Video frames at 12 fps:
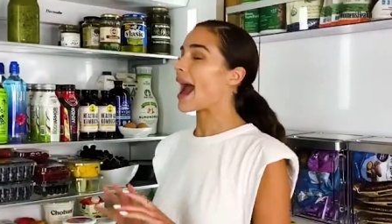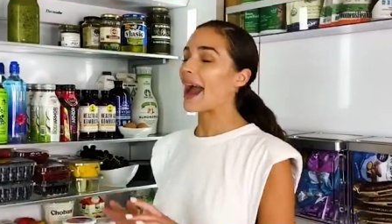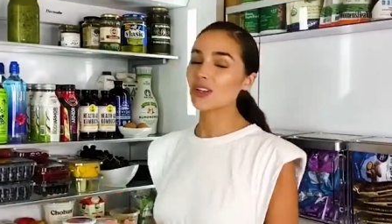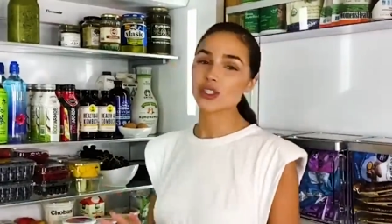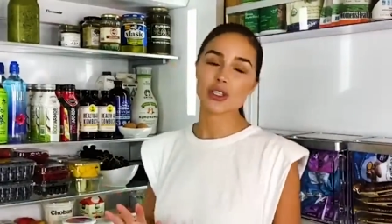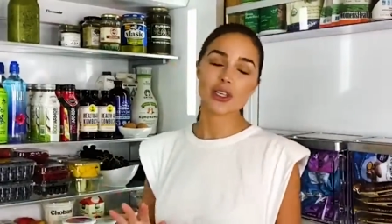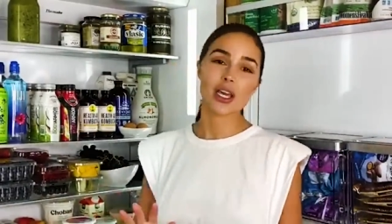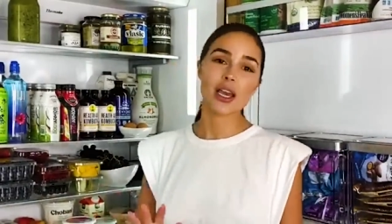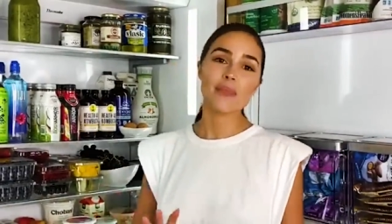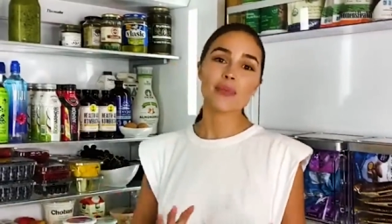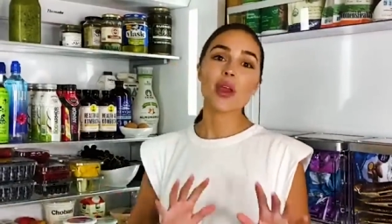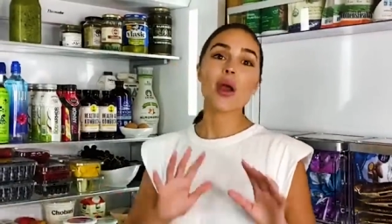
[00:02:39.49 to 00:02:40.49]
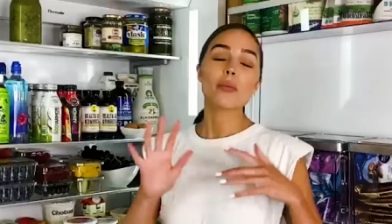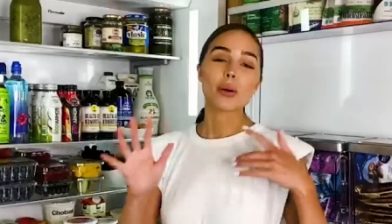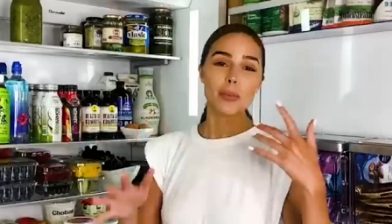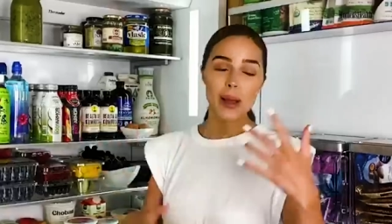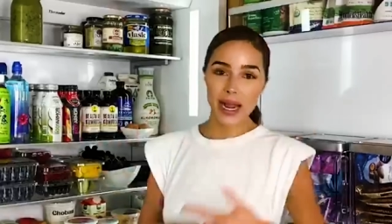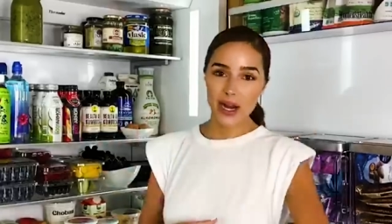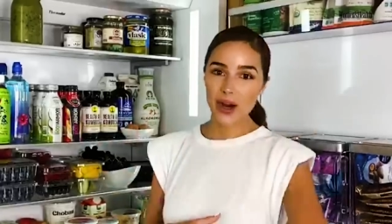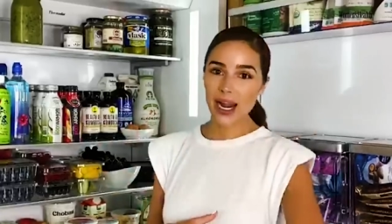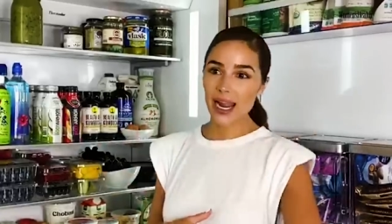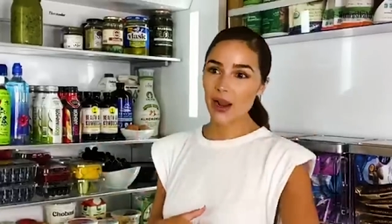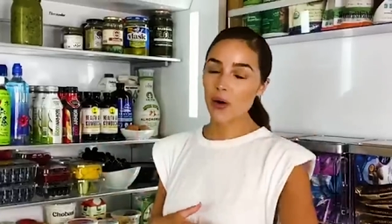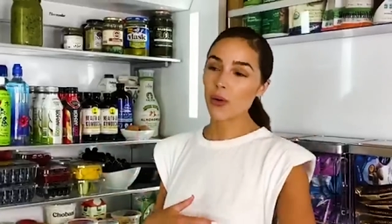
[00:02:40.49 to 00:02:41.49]
actually
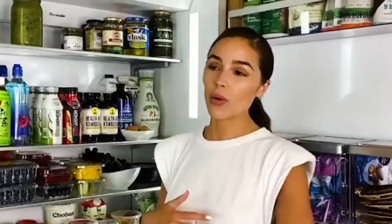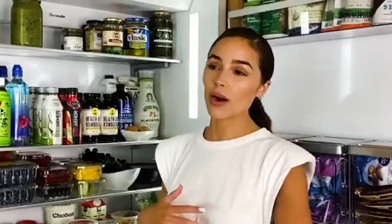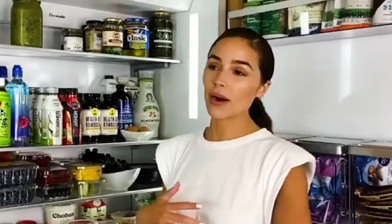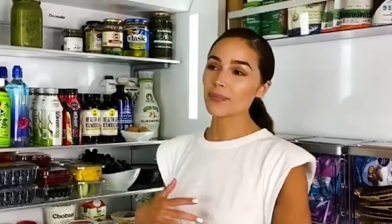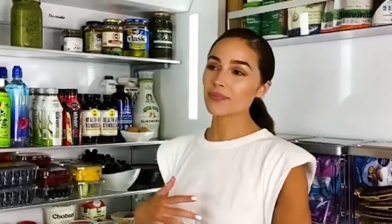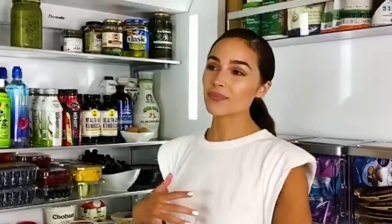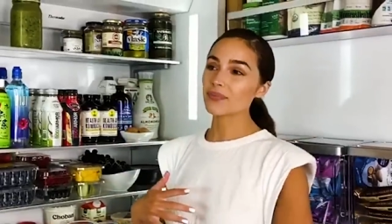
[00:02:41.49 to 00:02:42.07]
preparing or